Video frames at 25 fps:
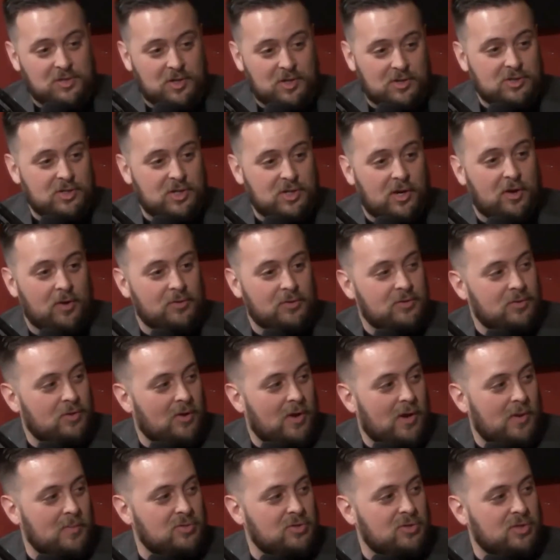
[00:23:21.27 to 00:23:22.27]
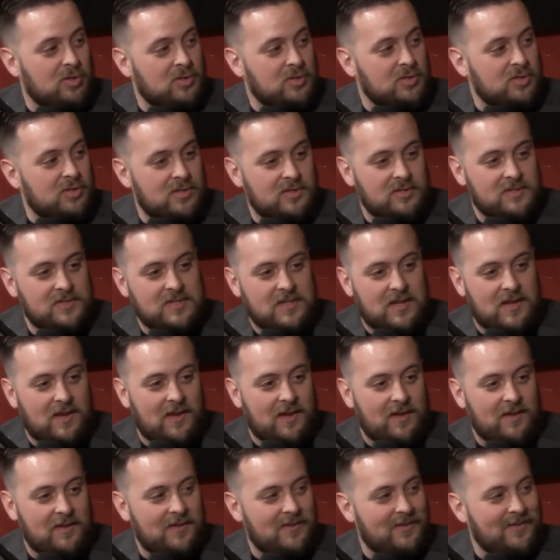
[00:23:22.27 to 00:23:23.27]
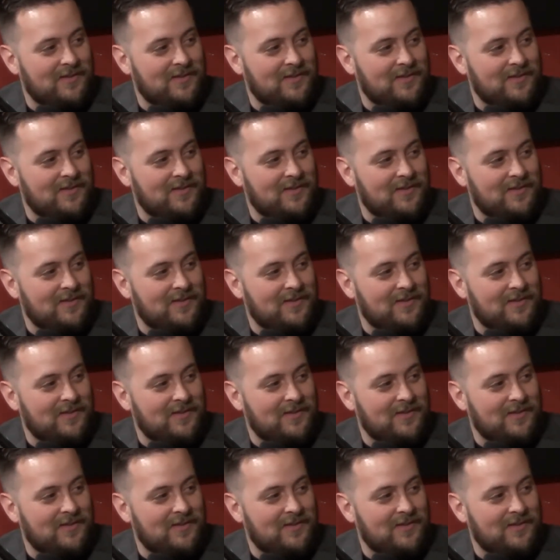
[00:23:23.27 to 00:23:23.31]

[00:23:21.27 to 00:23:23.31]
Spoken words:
our show, so I'm sure she's